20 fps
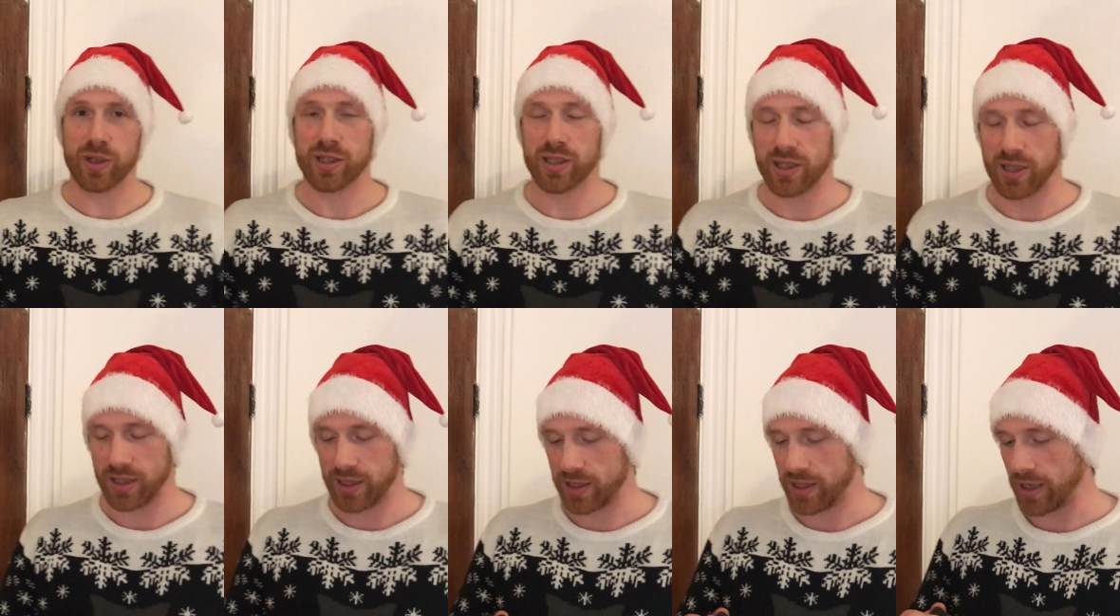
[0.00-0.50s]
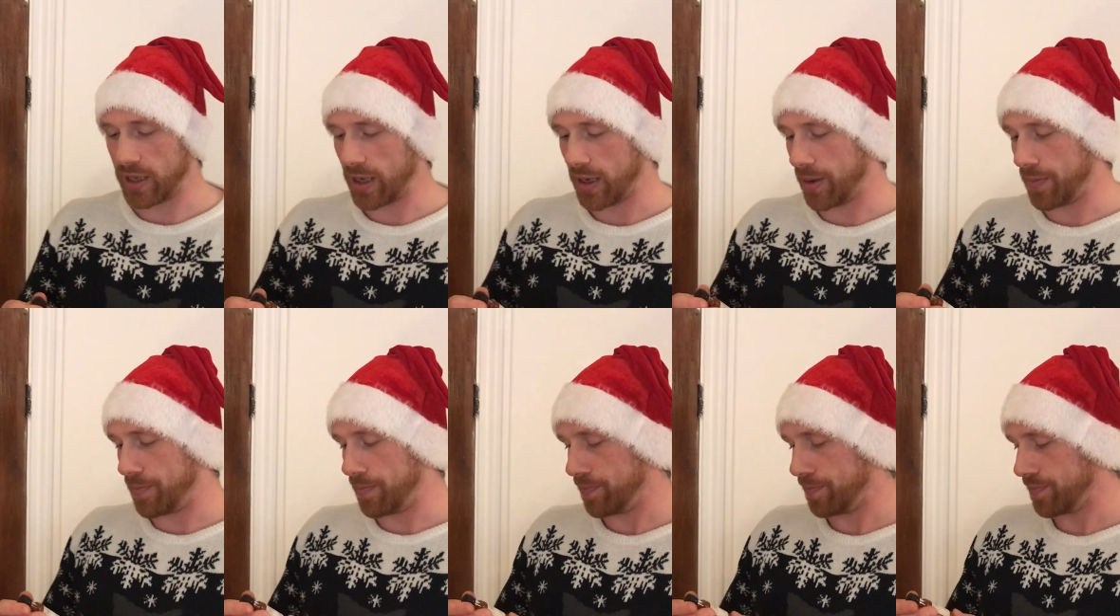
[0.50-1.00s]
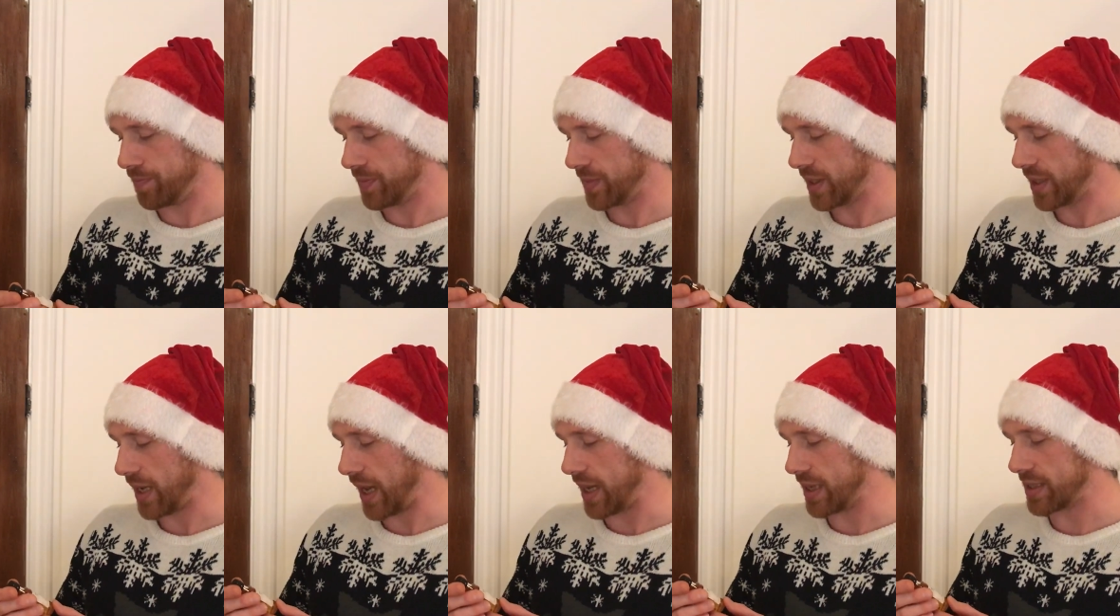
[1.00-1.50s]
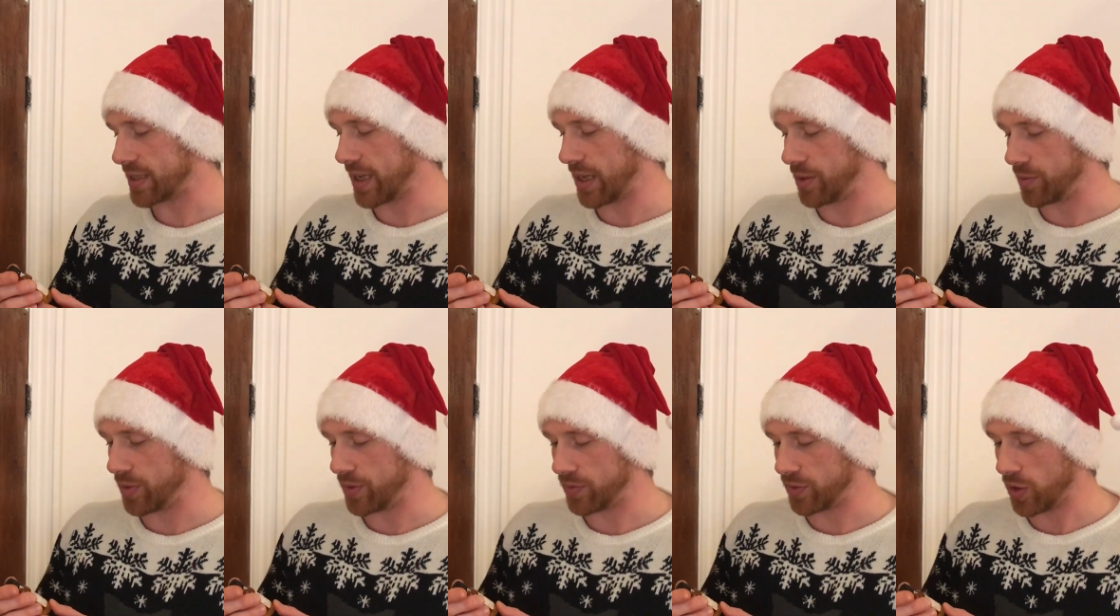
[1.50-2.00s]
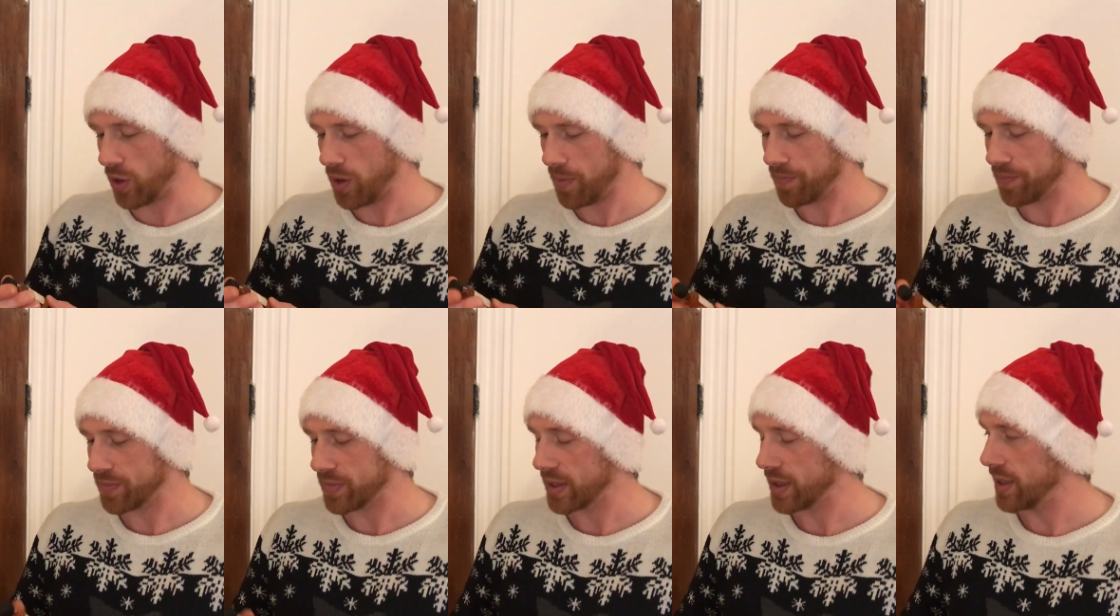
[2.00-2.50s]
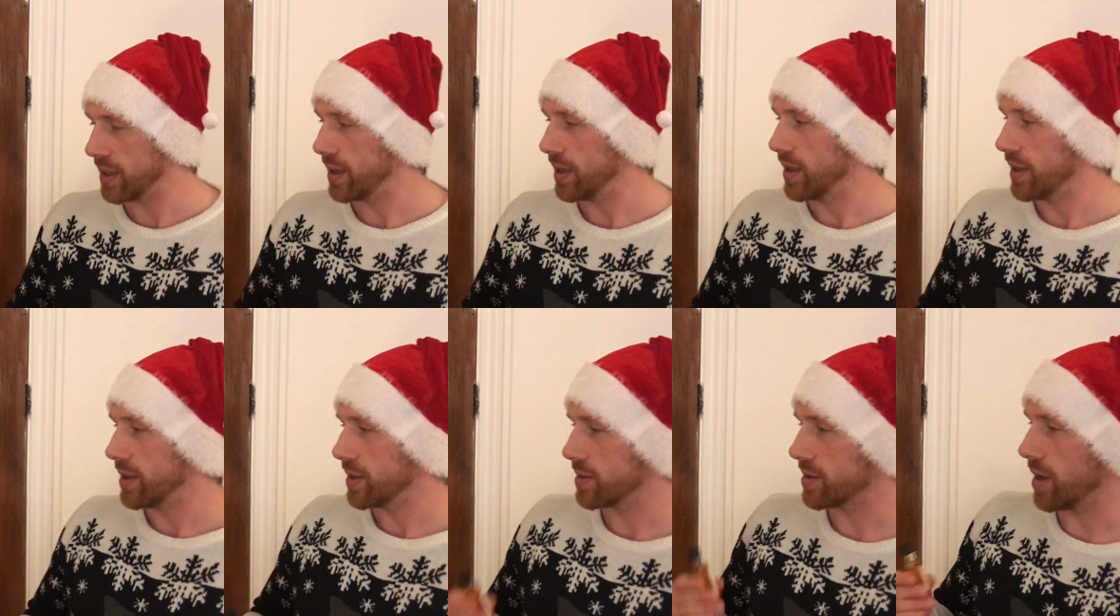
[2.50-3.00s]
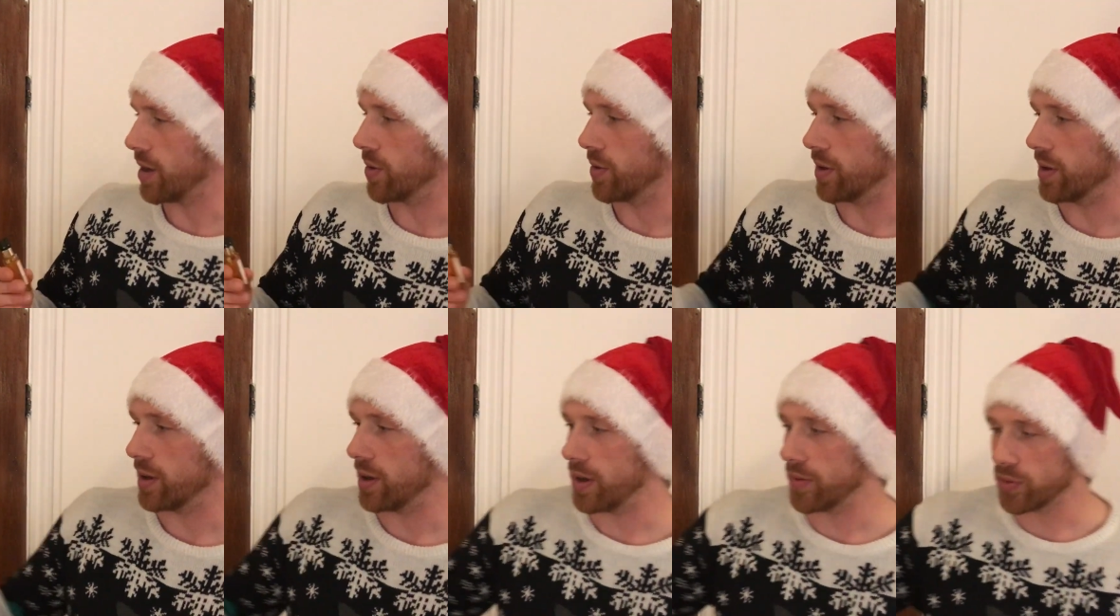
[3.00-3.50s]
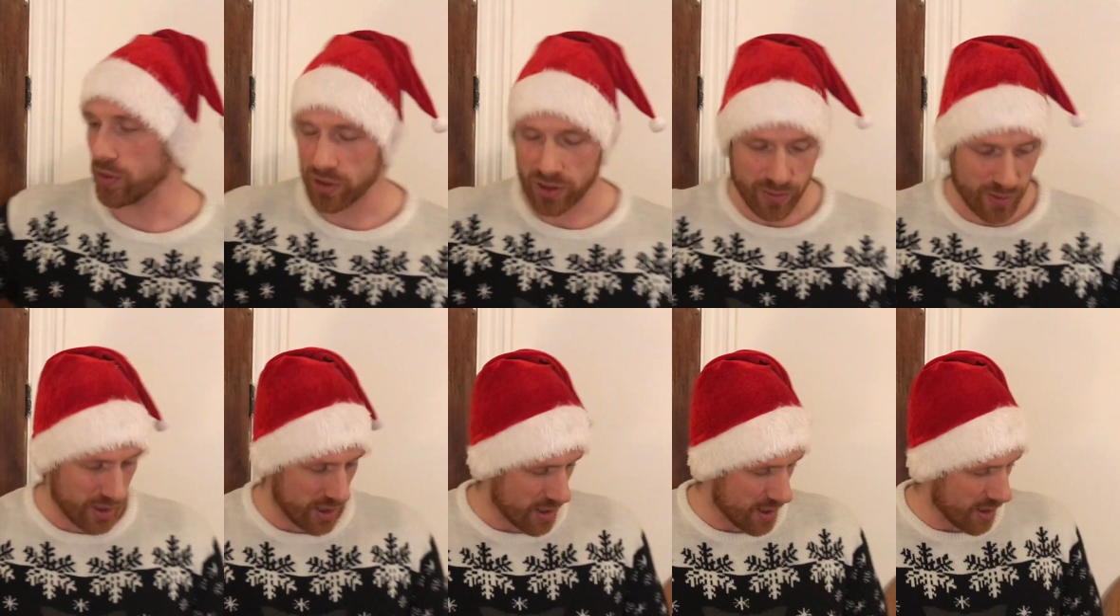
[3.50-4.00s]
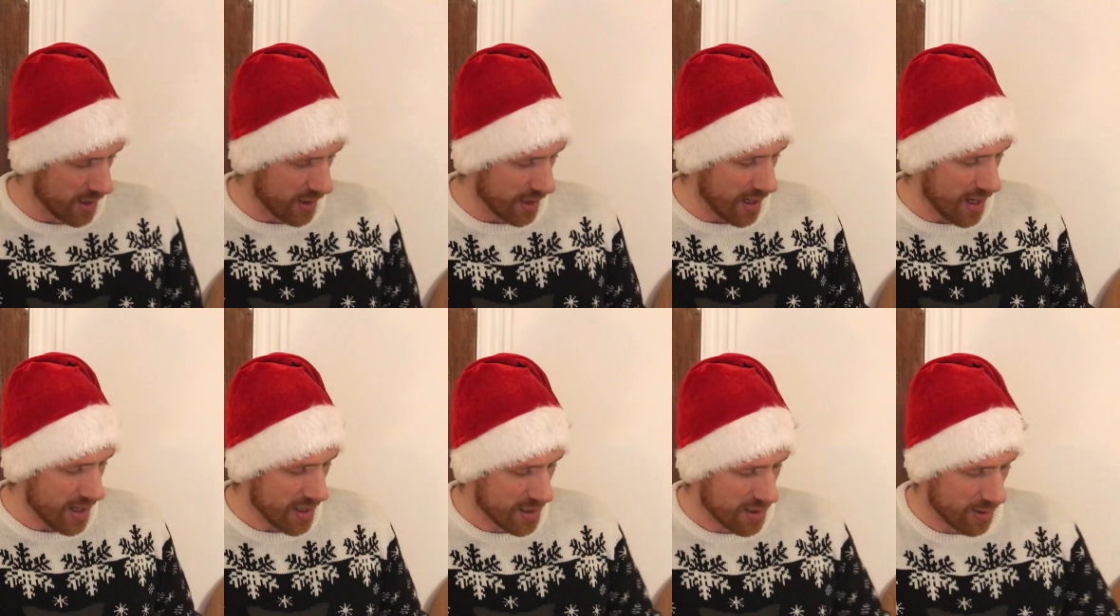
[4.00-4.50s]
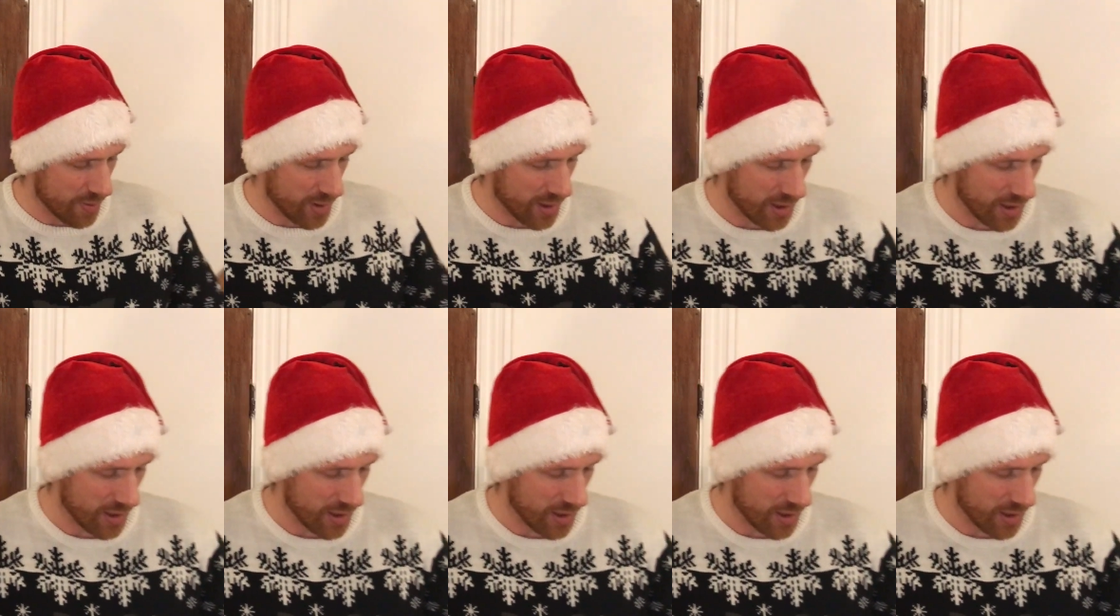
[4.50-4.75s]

Whiskies cask end we've got. So I've got some of this in a glass, so I'm